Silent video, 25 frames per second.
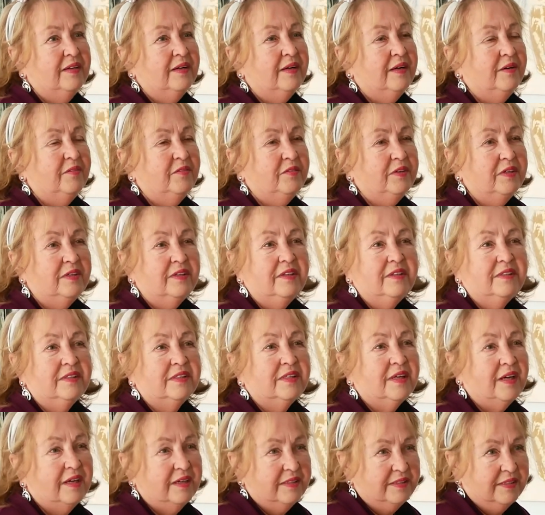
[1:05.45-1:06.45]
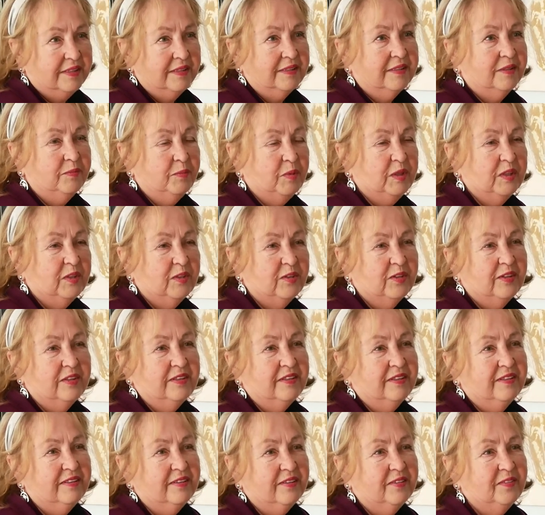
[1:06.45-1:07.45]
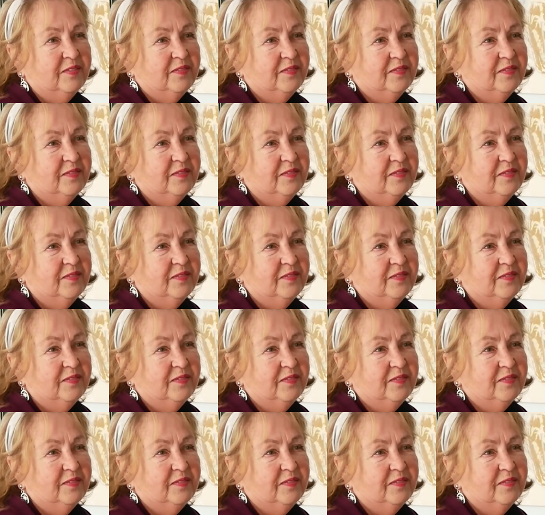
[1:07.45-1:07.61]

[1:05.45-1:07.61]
I'm very excited about it.